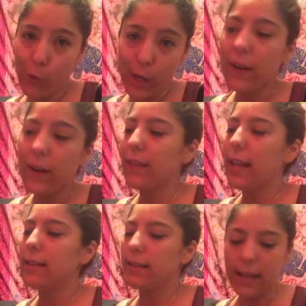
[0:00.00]
45
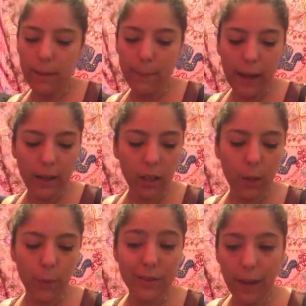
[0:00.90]
days to take it back, and
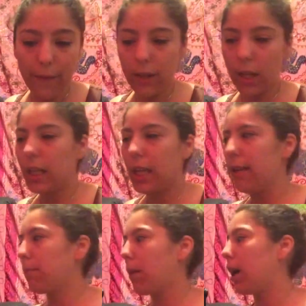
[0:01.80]
I would definitely
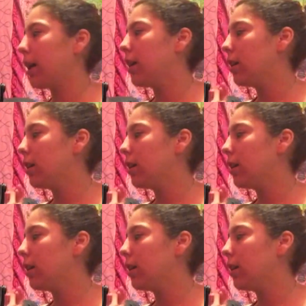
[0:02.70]
keep my